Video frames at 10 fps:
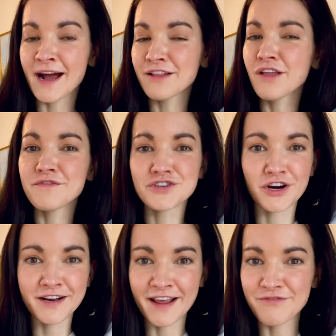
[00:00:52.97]
I love
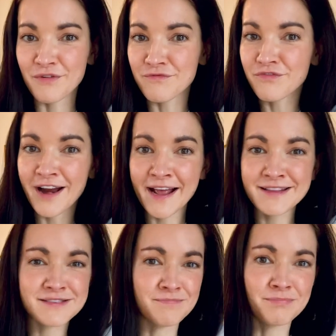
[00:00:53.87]
Chardonnay from
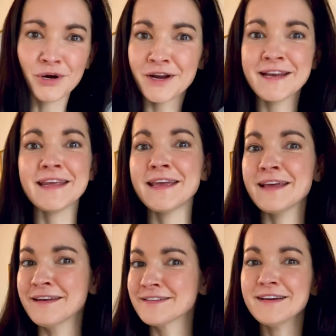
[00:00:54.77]
France and Burgundy,
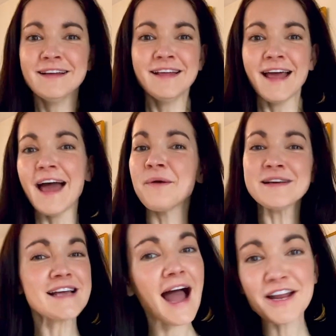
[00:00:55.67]
and
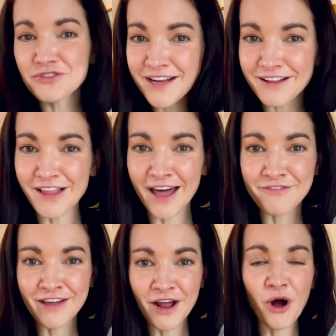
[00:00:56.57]
anyways, I drink a lot
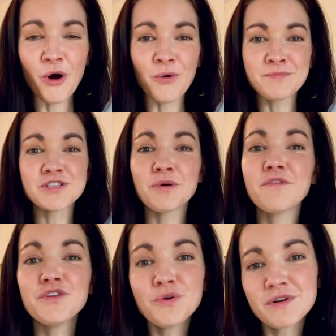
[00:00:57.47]
of it at home. So
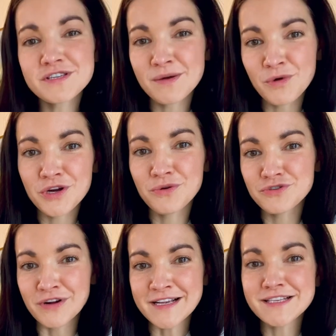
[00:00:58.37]
if you are someone who
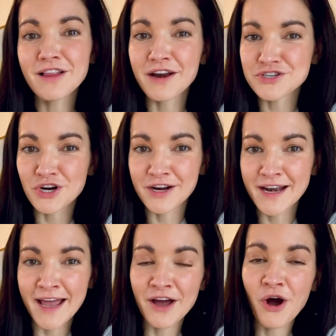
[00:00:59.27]
drinks a lot of
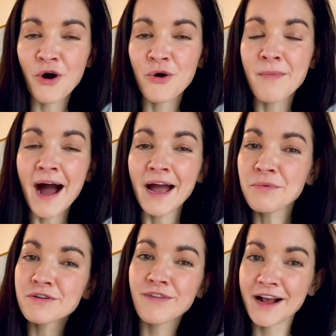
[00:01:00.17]
Chardonnay at home, I
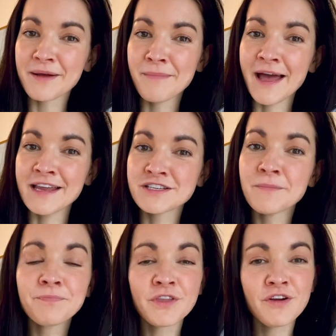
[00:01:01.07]
would recommend
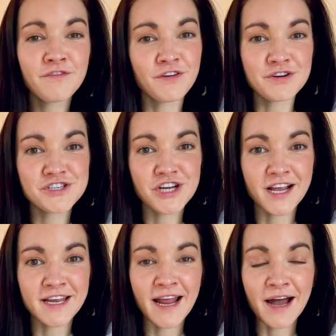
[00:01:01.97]
first
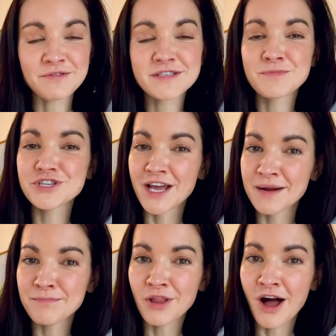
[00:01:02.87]
checking out some
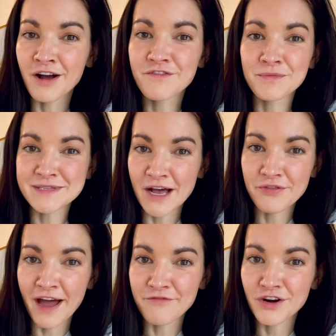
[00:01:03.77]
Chenin Blanc South
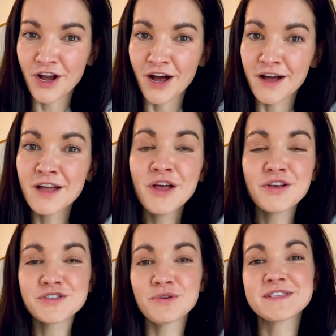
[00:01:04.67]
Africa.
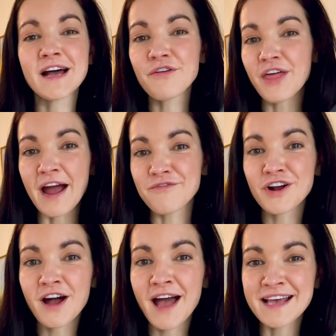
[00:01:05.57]
So South
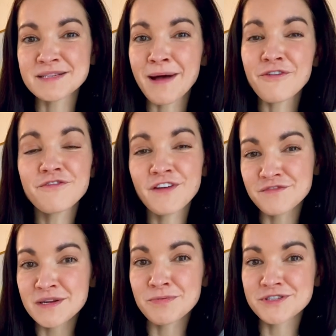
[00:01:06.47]
Africa has about
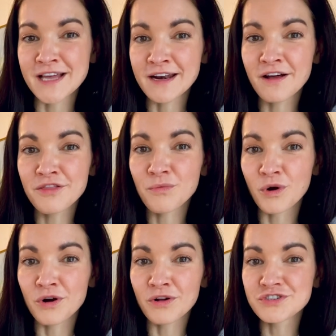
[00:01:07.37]
50% of the
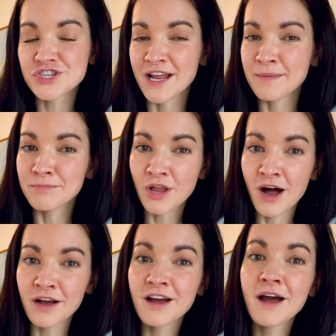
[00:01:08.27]
world's Chenin
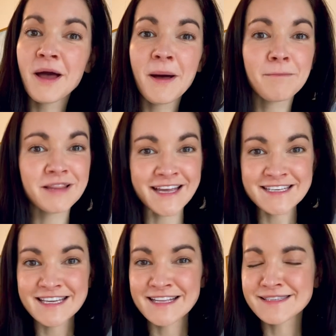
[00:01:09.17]
Blanc
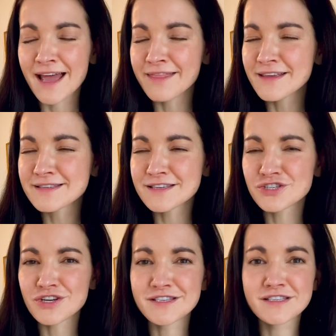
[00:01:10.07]
plantings, and this is
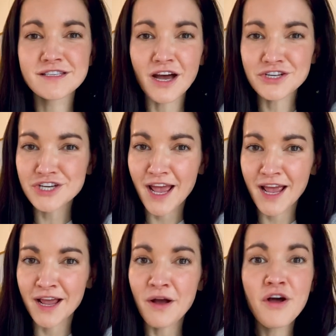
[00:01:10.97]
just such
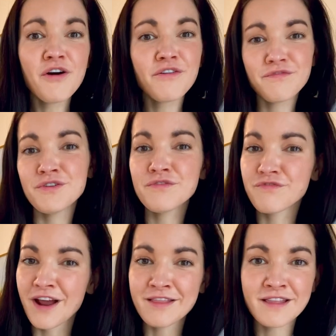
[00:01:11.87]
a
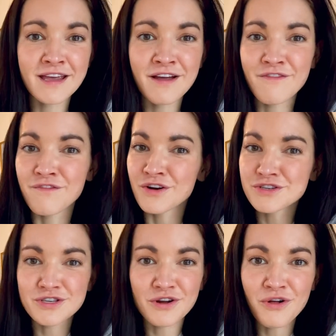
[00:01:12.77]
food-friendly,
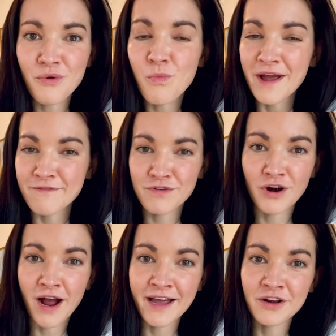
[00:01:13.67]
versatile white
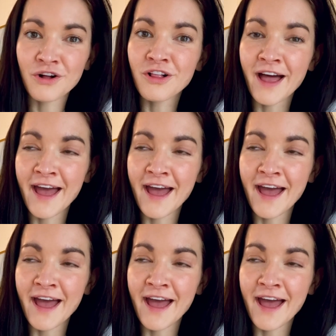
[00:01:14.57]
varietal.